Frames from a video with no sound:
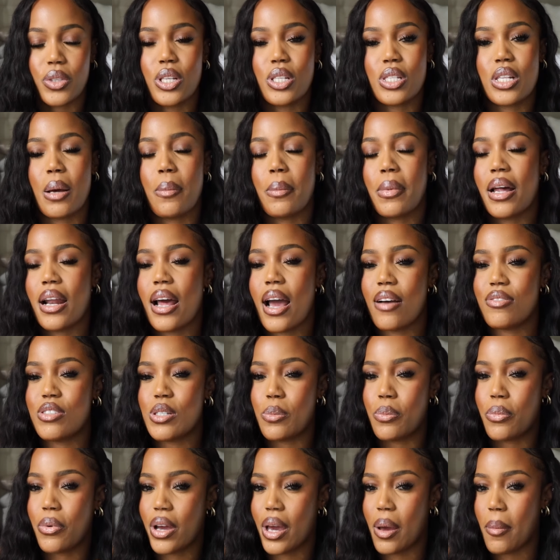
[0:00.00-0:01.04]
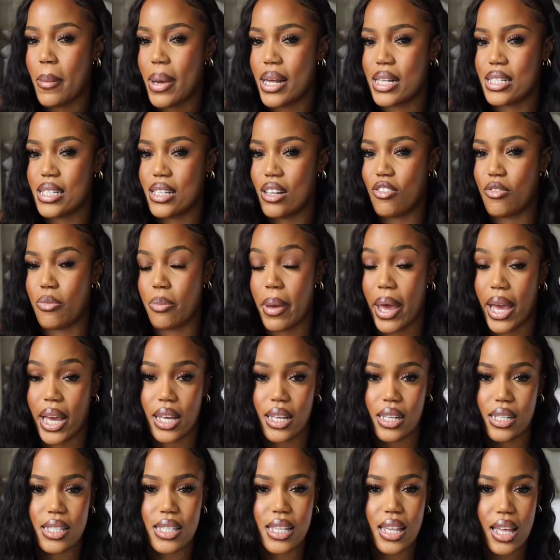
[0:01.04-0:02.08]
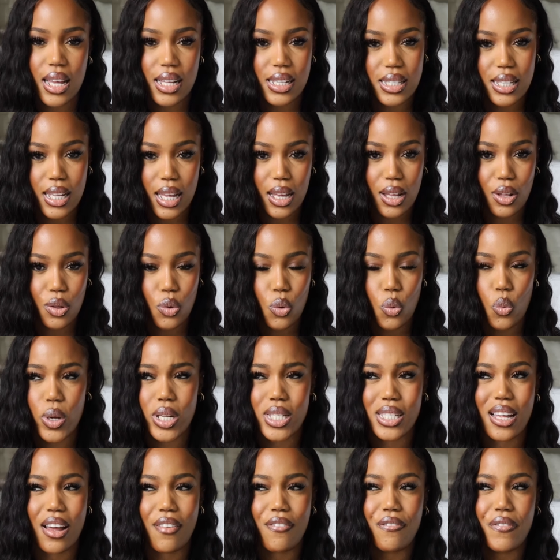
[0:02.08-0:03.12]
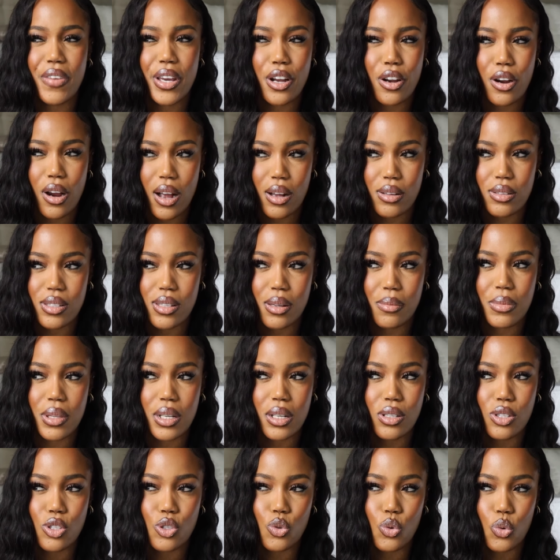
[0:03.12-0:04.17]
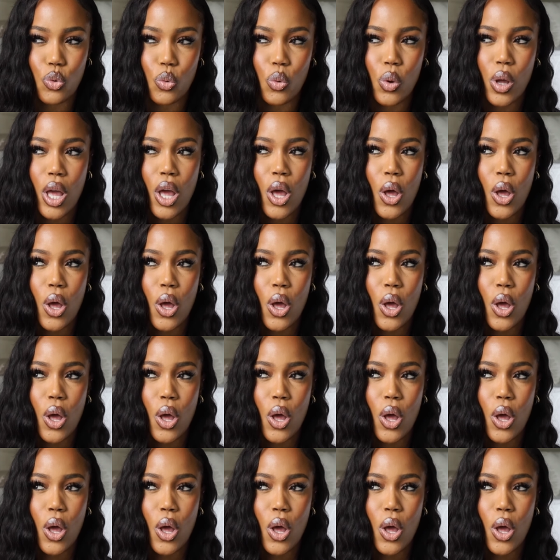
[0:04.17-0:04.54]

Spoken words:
So I'm gonna have to break myself back into that cycle once I figure out something to do